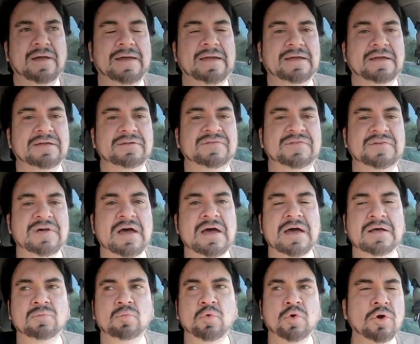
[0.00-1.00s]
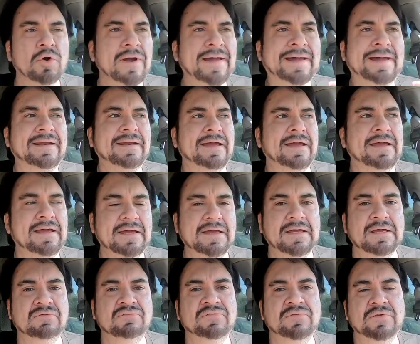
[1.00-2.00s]
Hey, it's Don. We're at
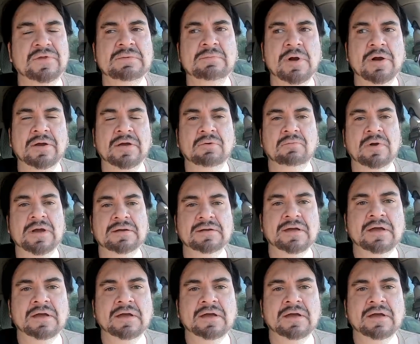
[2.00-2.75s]
a flea market right